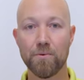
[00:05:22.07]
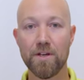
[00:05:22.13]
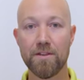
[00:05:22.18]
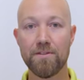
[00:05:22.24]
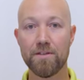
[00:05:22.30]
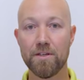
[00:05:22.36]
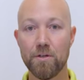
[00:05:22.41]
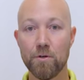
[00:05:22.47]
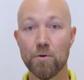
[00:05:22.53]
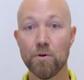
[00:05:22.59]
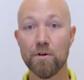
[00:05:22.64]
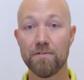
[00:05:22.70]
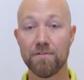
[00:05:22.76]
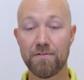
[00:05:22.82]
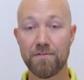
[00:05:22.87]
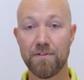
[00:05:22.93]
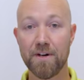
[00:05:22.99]
with
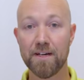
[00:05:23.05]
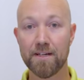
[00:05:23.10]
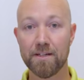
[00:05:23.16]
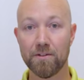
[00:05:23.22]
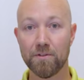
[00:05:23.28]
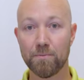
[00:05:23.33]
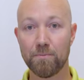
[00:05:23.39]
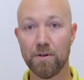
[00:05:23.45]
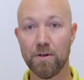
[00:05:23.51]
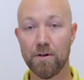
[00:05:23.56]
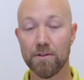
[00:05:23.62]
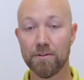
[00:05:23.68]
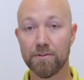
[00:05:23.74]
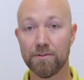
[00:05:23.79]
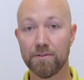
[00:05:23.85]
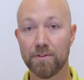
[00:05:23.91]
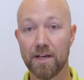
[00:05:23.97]
your ficus
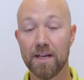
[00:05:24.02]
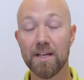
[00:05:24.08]
plants,